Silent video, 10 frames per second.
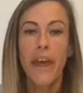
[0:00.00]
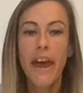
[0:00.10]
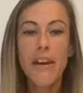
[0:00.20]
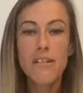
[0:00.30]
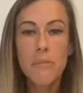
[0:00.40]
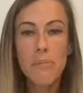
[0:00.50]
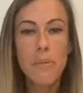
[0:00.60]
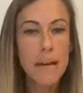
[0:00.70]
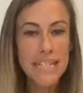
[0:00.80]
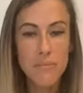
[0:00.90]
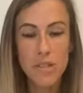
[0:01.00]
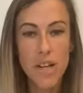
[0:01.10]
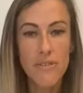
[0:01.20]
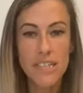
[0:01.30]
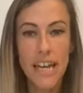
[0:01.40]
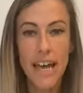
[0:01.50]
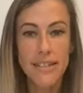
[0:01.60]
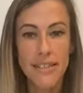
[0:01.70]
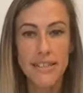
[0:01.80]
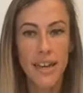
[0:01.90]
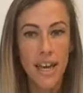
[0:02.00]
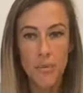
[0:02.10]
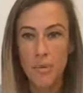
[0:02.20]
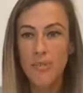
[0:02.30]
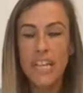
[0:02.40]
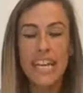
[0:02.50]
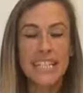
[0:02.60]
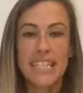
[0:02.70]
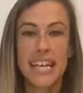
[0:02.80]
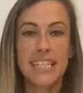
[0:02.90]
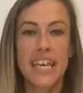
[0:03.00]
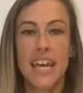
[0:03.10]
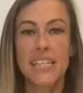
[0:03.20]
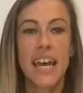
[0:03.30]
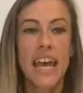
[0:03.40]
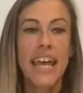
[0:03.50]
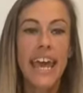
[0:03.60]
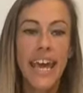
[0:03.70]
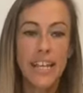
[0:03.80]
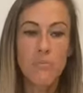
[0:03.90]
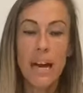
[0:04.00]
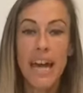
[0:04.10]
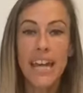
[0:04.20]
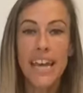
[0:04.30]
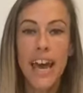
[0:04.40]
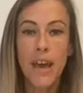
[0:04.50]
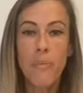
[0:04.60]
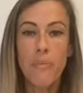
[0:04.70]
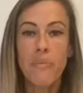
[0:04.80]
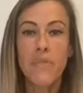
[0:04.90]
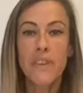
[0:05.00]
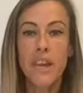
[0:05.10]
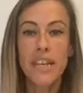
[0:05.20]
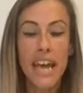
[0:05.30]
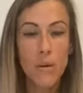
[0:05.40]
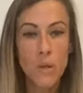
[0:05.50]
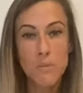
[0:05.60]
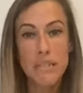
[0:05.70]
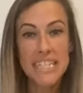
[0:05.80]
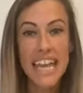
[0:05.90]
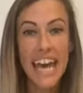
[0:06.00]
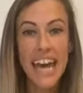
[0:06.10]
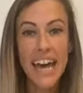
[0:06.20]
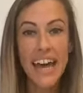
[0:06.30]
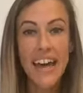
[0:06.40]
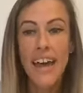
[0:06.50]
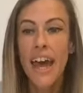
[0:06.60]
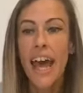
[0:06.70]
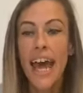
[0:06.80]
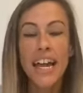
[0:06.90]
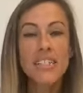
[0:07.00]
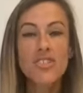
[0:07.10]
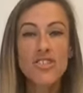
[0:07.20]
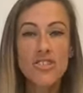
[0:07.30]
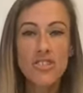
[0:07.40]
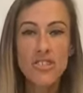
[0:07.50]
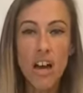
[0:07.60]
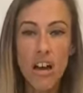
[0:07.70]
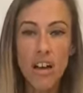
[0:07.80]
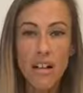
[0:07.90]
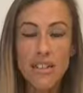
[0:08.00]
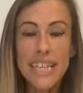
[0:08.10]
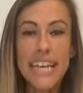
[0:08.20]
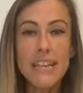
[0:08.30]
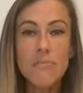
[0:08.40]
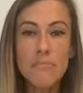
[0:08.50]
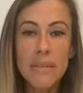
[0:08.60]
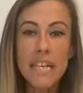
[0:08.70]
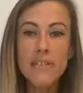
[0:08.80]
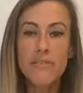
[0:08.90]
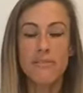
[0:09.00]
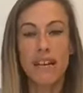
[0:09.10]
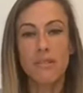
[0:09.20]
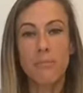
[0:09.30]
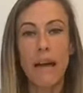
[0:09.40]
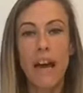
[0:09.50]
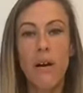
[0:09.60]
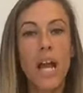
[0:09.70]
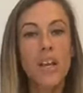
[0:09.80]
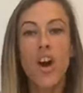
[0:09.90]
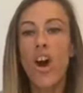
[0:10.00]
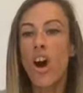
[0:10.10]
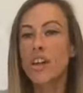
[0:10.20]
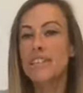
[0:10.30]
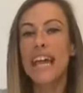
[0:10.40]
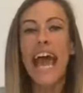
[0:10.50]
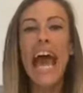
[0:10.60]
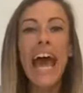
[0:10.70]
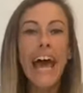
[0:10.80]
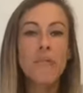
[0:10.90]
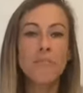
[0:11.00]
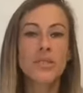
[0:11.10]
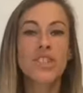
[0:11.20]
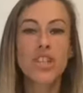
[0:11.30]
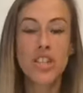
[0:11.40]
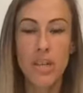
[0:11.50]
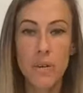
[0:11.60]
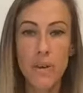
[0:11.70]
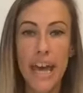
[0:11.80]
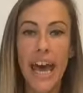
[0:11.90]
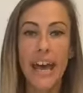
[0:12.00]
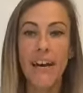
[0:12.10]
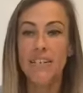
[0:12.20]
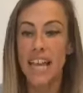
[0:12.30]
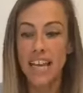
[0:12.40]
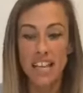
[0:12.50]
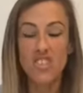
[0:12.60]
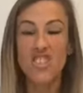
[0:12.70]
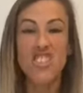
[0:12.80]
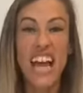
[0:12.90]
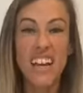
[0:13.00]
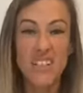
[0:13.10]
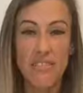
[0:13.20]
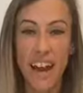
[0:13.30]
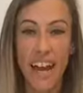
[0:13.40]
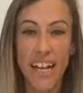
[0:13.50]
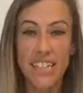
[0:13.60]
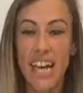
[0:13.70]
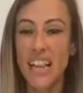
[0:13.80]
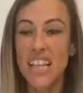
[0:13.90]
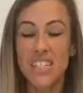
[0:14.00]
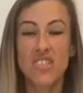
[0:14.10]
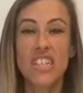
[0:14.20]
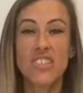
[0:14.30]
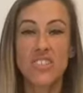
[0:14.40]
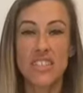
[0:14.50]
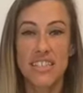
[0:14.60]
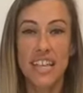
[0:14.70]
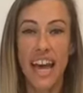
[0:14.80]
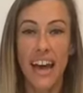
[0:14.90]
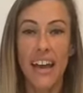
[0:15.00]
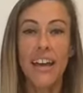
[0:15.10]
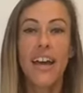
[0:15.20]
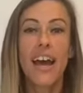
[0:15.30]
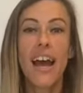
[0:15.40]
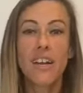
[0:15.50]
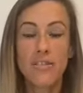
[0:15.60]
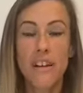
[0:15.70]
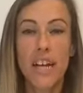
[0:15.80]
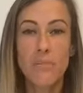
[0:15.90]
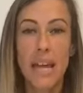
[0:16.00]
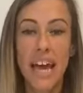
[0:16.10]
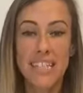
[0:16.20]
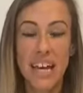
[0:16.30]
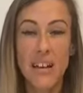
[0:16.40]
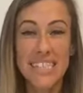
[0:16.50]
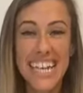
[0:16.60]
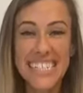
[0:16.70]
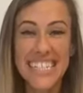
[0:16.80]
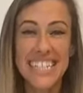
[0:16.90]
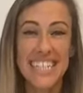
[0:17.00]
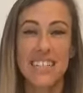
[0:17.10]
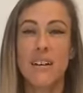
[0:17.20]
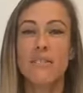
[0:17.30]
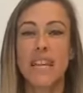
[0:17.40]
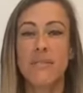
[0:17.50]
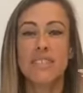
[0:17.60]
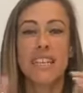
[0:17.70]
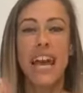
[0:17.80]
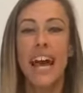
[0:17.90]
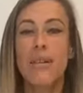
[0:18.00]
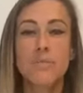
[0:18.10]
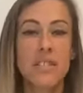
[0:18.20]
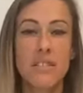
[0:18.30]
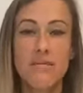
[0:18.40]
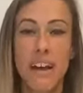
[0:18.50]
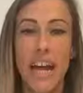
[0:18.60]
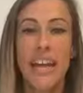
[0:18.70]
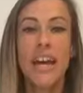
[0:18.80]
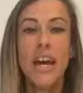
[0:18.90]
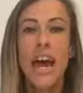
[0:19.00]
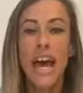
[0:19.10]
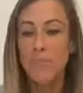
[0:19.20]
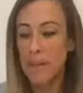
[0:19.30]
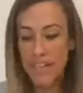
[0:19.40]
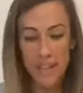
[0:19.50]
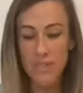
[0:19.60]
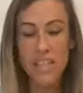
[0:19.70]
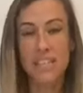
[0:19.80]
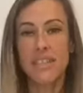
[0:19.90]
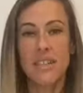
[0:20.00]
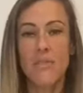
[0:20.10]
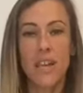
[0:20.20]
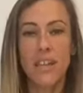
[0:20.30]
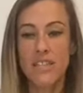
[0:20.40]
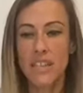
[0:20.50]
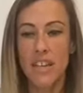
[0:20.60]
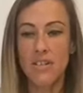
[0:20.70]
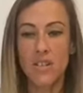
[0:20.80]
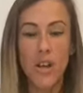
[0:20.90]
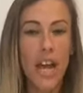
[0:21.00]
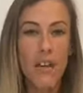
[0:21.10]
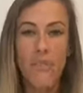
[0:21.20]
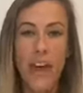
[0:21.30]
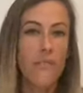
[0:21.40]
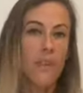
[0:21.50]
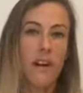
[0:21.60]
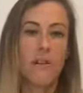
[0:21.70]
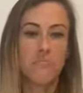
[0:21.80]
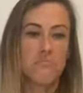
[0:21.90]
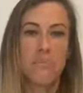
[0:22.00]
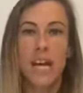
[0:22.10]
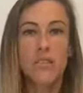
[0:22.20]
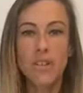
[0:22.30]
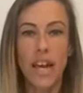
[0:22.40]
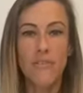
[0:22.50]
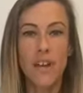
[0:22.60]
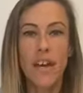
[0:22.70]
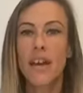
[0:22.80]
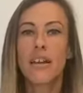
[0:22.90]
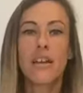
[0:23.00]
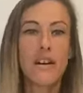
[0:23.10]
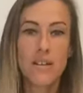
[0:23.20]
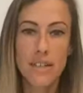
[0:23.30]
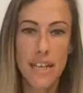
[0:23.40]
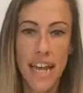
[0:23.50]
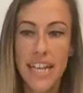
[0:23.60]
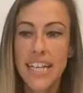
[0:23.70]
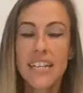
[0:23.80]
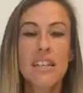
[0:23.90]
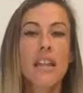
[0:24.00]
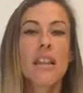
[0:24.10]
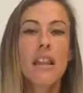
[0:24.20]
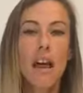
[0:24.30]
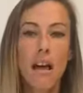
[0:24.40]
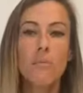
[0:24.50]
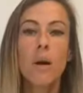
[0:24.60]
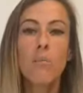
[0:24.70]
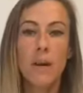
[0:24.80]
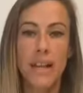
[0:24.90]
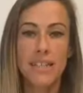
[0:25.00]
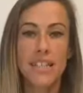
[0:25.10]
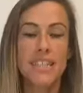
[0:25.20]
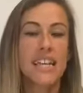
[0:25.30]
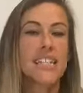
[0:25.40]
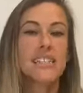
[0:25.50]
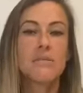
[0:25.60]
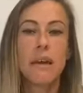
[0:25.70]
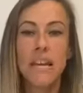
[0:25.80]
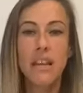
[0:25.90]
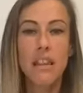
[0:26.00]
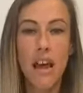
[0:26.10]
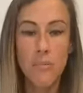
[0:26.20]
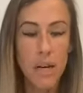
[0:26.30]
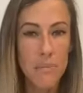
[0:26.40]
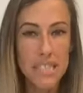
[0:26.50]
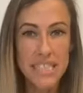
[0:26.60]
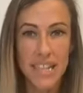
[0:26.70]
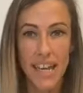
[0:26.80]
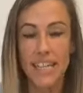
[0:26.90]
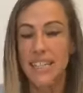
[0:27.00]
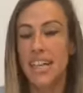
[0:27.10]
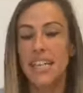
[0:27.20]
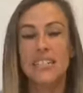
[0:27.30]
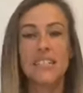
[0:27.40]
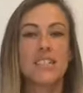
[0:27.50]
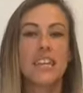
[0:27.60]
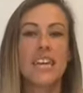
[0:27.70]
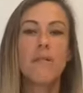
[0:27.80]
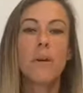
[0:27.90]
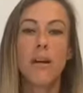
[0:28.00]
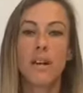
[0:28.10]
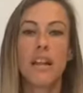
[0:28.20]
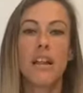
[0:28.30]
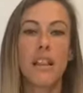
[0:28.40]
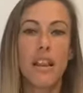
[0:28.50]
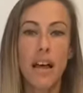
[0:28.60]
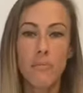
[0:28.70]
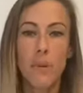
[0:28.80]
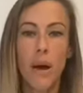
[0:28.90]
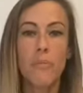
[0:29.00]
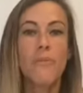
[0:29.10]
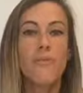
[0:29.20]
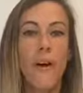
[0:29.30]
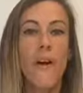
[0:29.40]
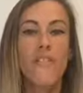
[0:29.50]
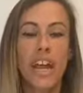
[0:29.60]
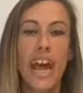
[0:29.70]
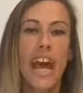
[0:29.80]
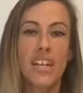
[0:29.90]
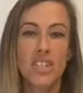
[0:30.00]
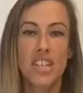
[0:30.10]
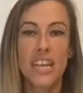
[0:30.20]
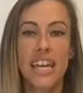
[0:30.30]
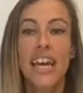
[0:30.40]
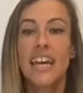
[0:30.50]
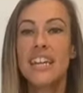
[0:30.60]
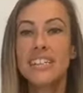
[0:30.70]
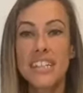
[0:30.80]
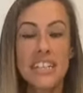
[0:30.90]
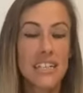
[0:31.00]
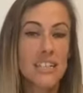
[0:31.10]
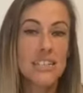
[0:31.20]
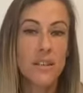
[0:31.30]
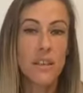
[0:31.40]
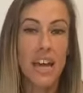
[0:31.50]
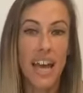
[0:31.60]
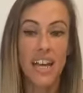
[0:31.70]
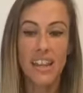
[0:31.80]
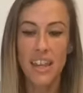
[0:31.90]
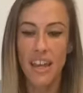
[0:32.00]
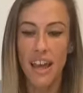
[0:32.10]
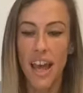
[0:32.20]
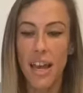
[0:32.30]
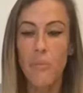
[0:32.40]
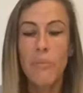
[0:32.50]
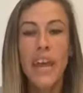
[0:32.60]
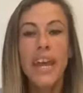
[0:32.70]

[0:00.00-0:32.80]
I remember passing my driving test, been really excited, getting in my now husband's car, and I stalled in the middle of a roundabout and caused absolute chaos. And I just sat and cried. I literally just sat and cried my eyes out. I was 19 years old. I was an absolute wreck. I'd been given this certificate that said I could drive, therefore I could drive. No, I couldn't. I needed a lot more practice. I needed to make a lot more mistakes. I needed to keep going a lot more before I actually didn't do that kind of thing again.